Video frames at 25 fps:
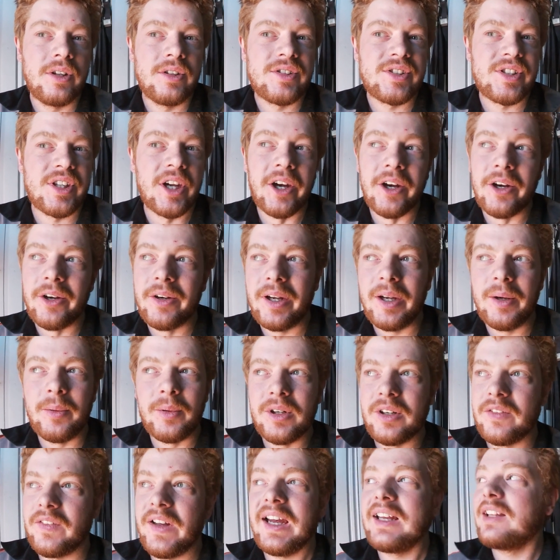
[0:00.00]
so it
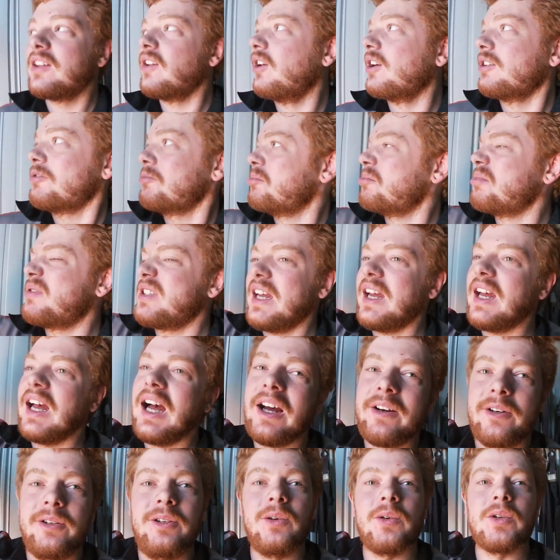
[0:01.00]
would have had like say
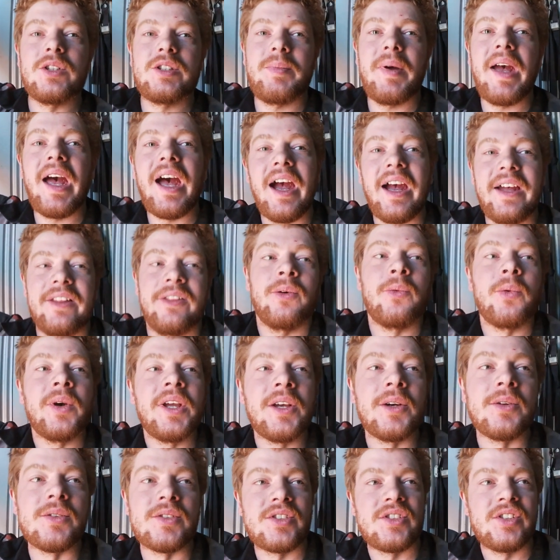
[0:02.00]
100 horsepower at the
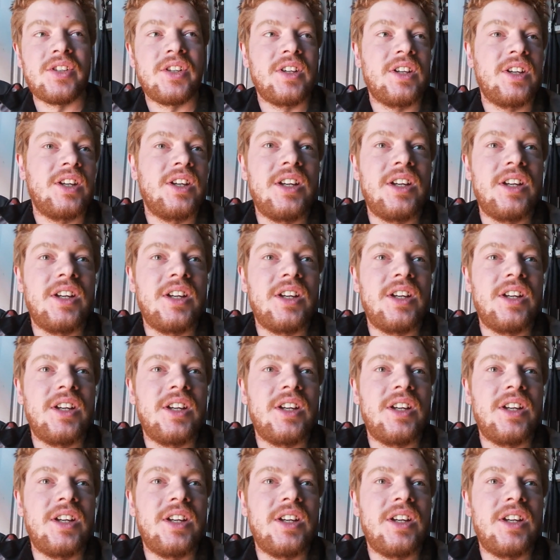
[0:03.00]
wheels,